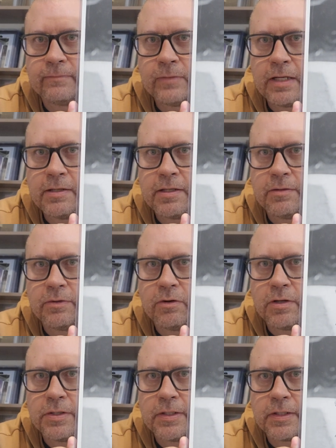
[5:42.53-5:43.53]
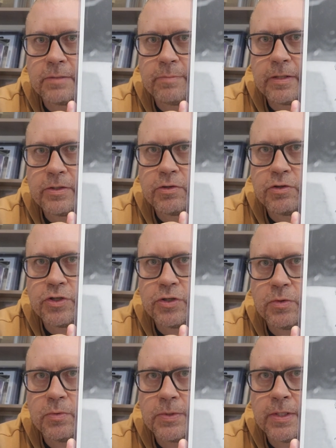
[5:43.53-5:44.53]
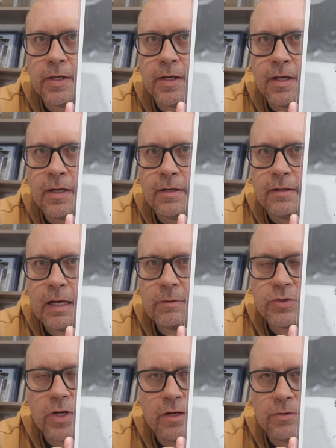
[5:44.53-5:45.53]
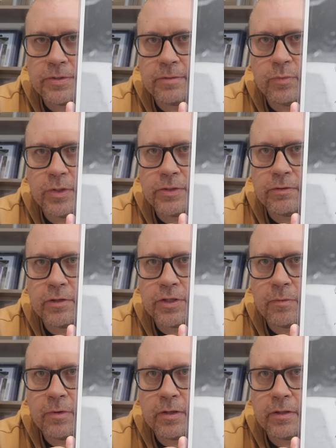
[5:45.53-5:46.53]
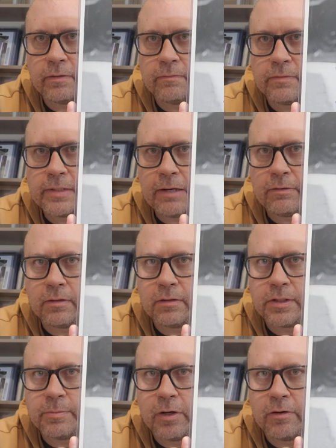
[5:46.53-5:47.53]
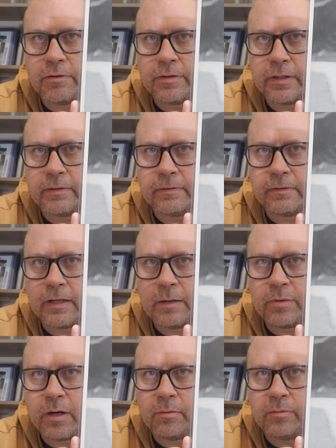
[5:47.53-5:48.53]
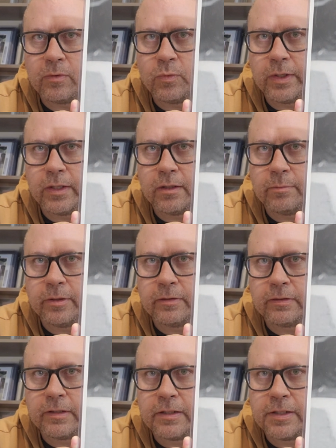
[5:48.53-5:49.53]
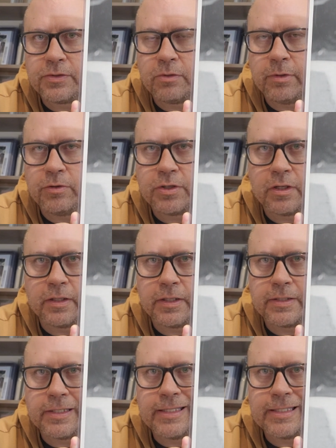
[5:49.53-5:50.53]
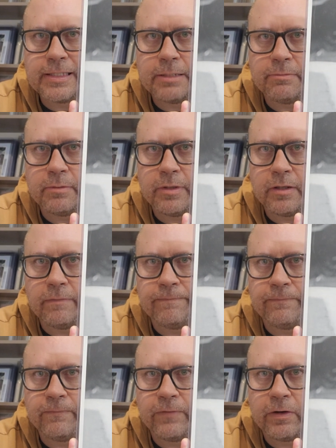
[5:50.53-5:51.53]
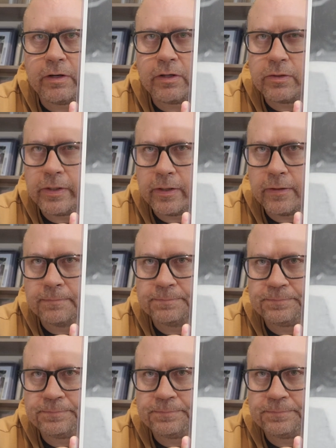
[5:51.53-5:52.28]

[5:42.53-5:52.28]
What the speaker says: 1936 Spencer shoes. I was trying to do some research. I wanted to sound a little smarter than I probably will, but the distribution of these didn't seem to be very clear.